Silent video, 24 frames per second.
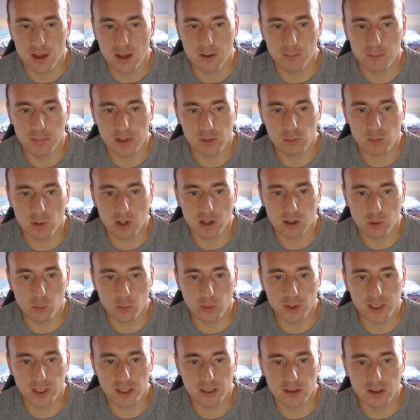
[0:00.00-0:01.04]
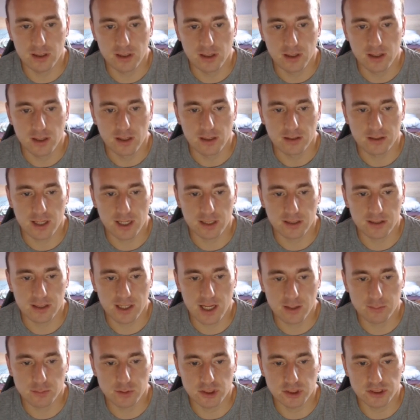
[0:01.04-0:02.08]
b1 queen, knight
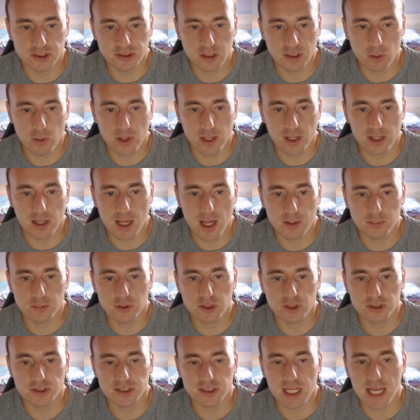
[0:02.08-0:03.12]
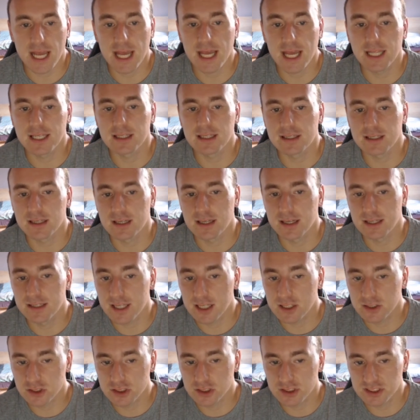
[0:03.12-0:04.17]
captures, queen captures, and
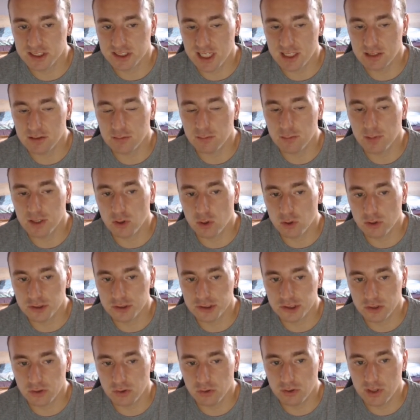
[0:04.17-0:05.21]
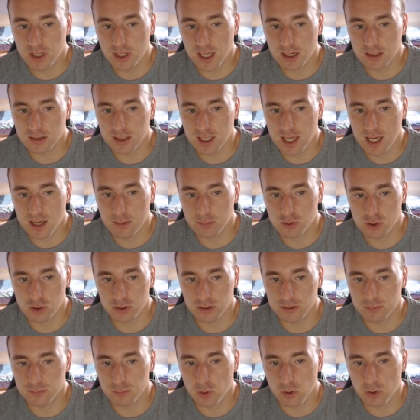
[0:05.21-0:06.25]
not just that, but also you cannot capture
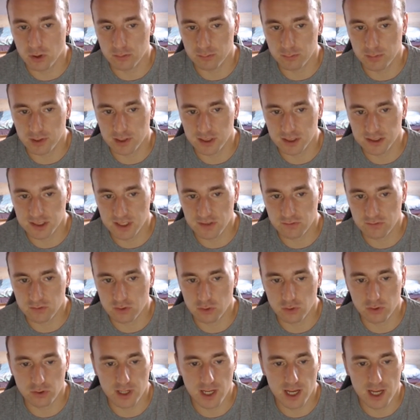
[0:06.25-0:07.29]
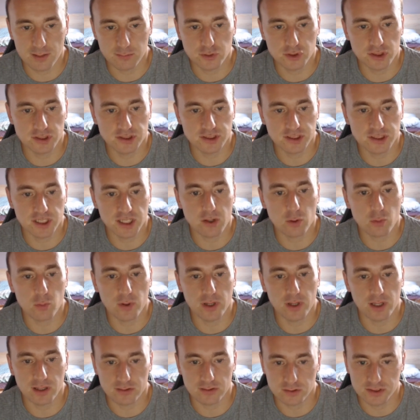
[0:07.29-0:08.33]
the pawn, because after rook captures,
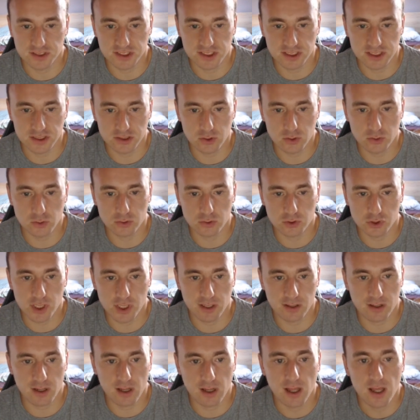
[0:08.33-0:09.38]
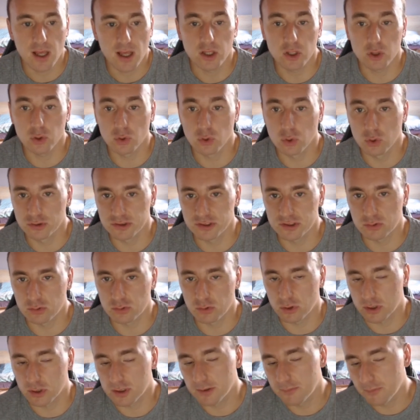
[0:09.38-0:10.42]
queen to c2 check, you lose the
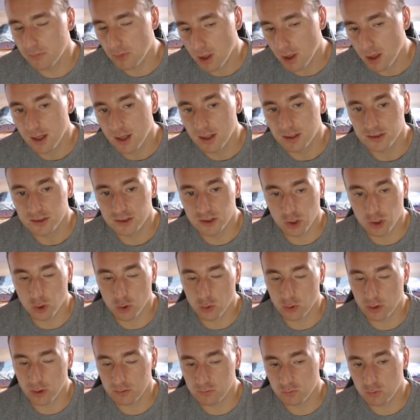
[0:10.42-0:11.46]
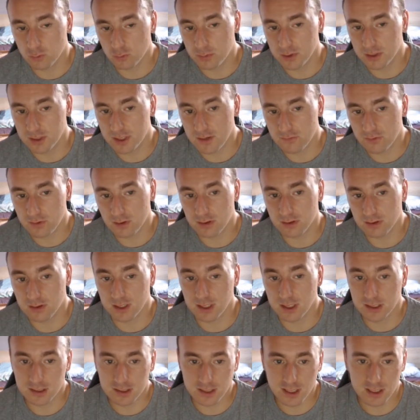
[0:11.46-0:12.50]
rook. So it would be
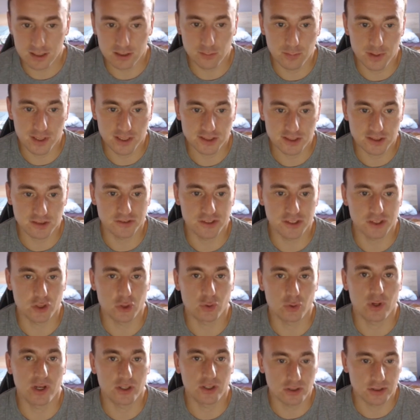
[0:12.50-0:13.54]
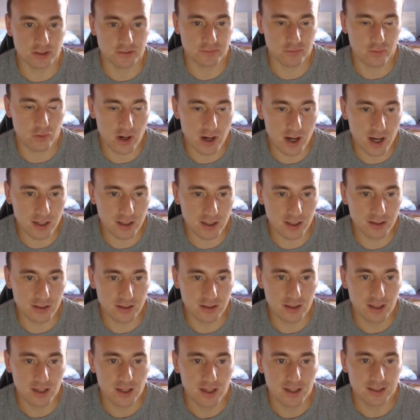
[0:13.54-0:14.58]
definitely not the best of situations for
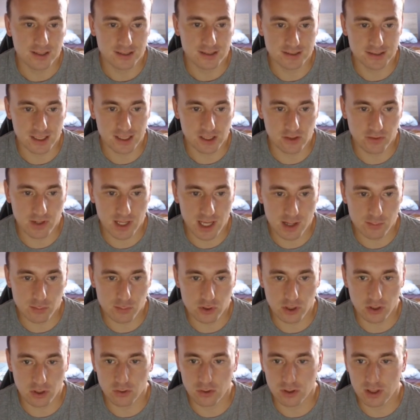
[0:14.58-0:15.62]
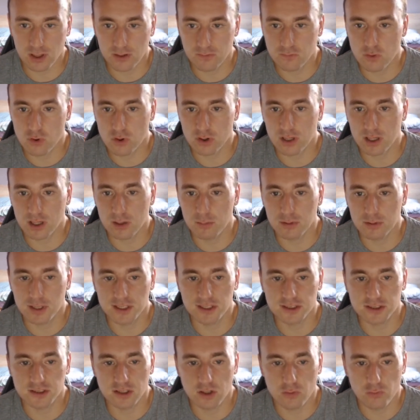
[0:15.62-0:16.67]
Anand. Instead of capturing on a4, he
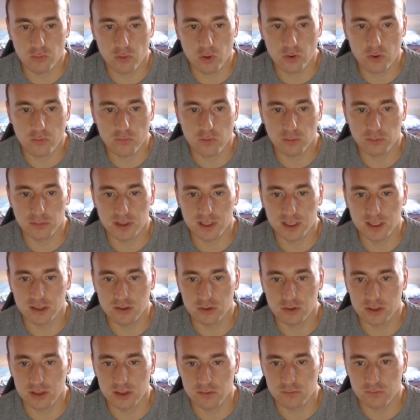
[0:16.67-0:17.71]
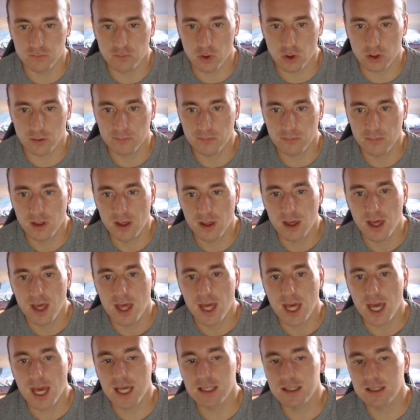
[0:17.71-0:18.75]
plays a rook from d to d4.
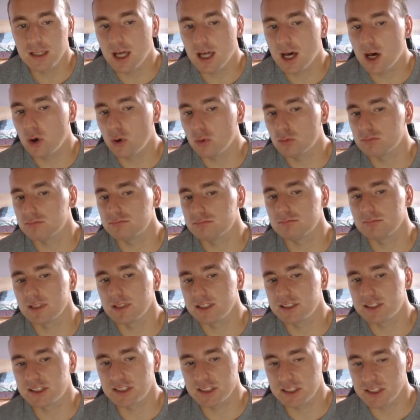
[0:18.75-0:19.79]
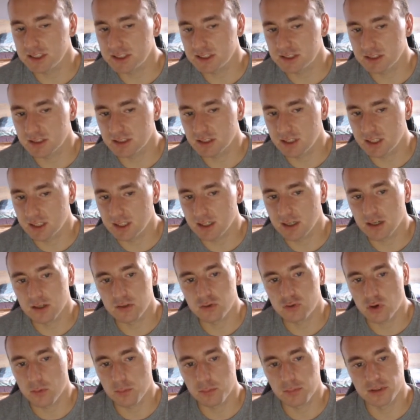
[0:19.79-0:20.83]
And now it's easily a
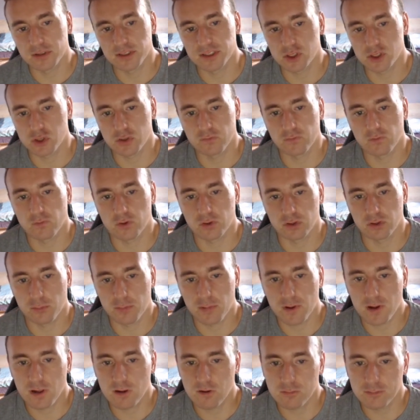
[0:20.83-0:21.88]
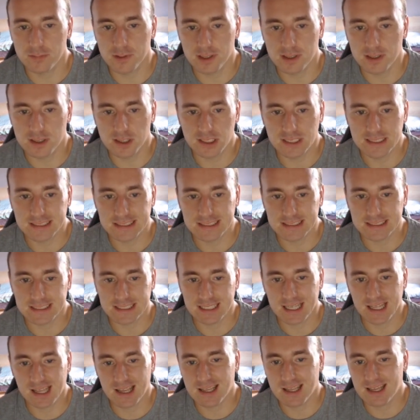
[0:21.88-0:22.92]
drawn position for Topalov, because
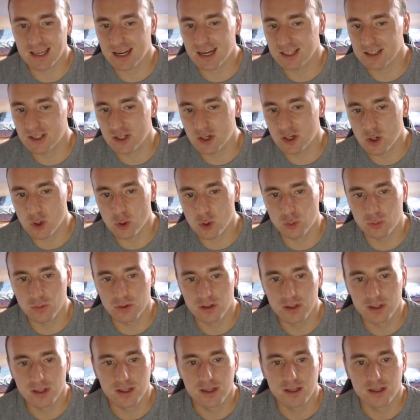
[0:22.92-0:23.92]
he cannot go